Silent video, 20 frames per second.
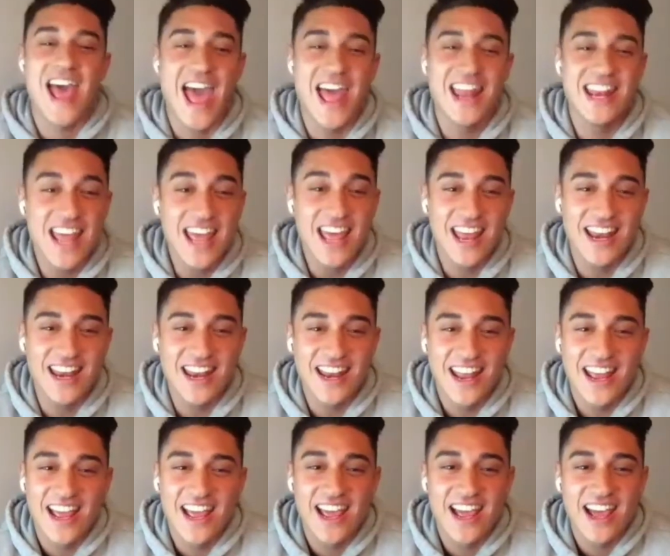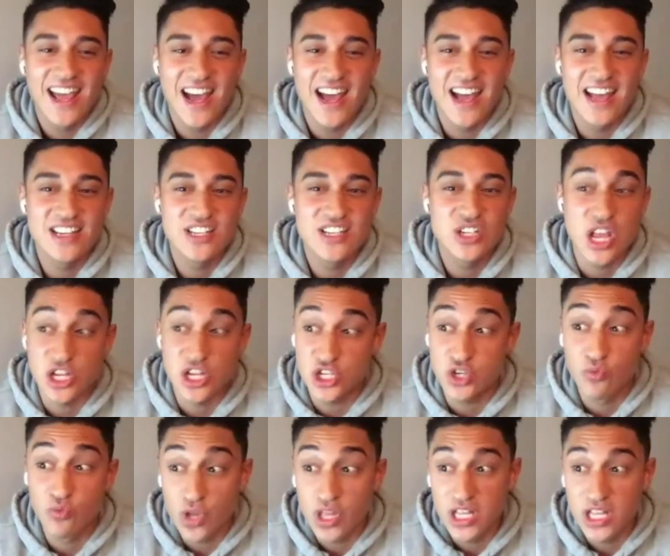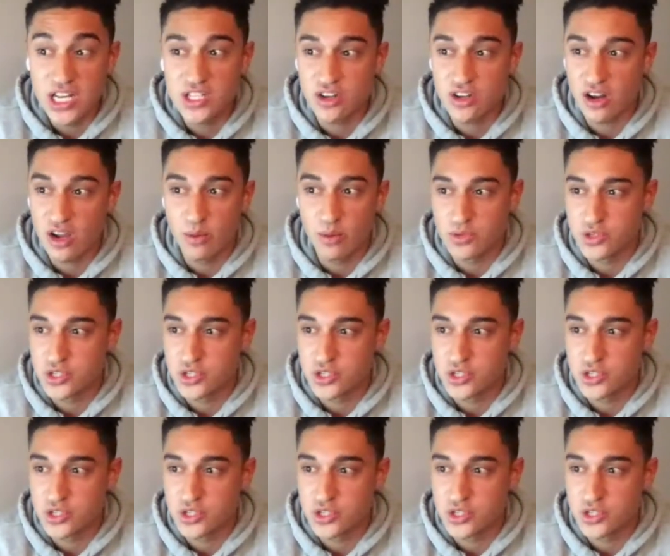And she really needs our help.